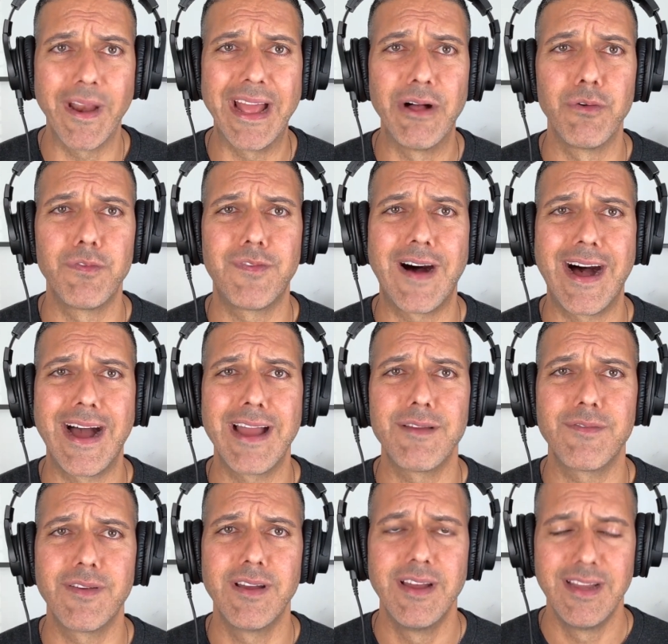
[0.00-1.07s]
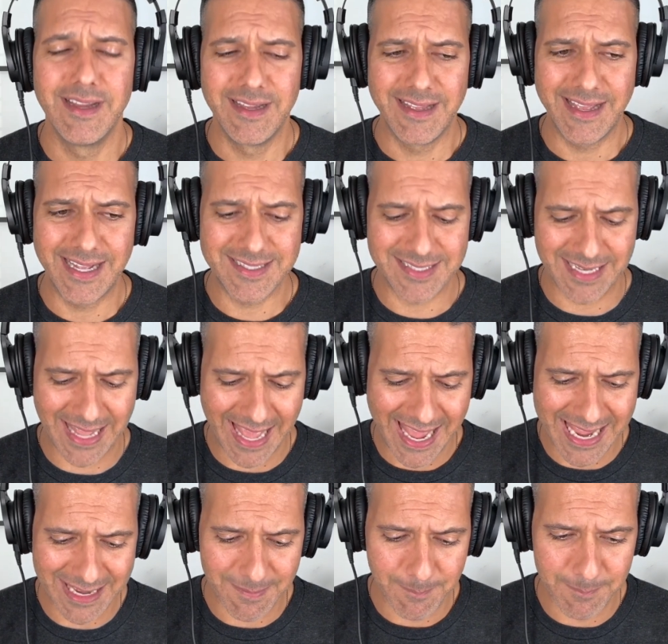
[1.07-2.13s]
L5. It's an
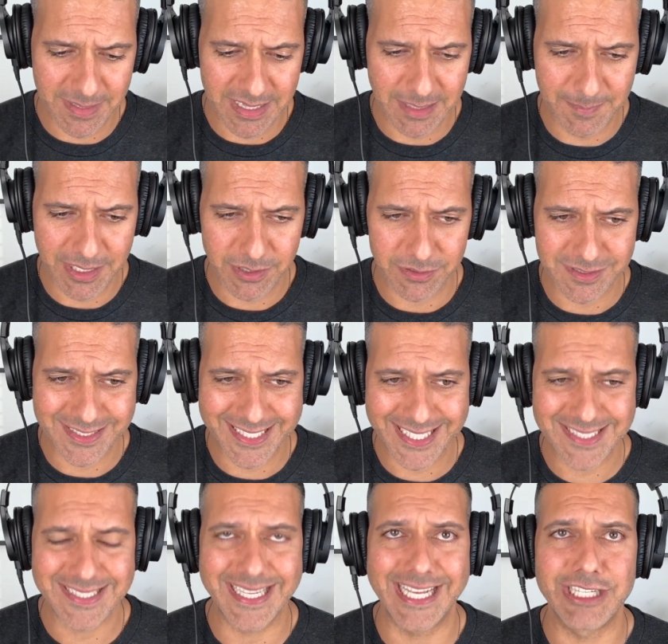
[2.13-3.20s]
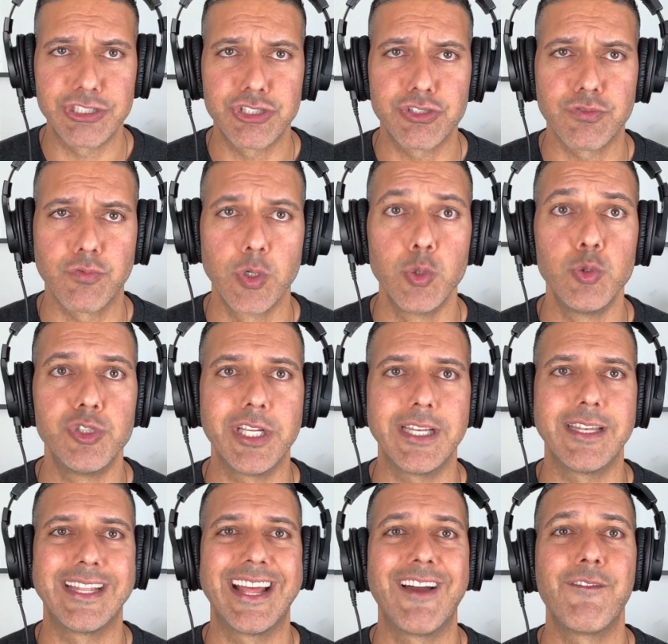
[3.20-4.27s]
8-millimeter disc extrusion.
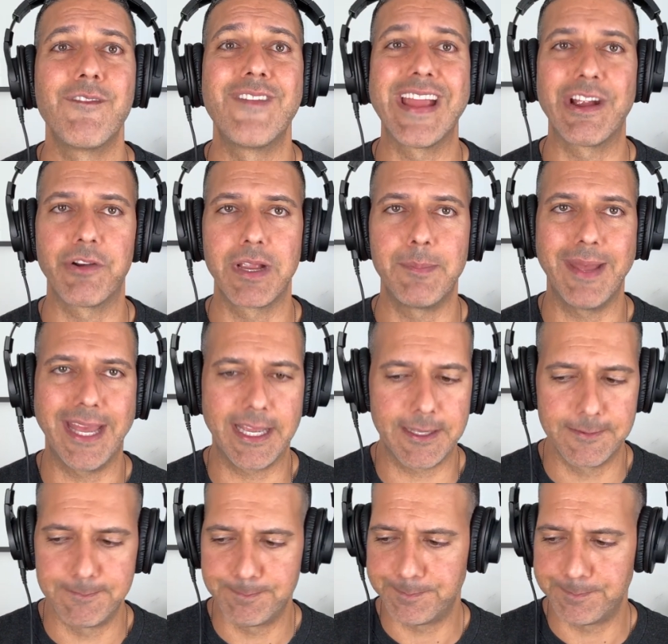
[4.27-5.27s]
Very big.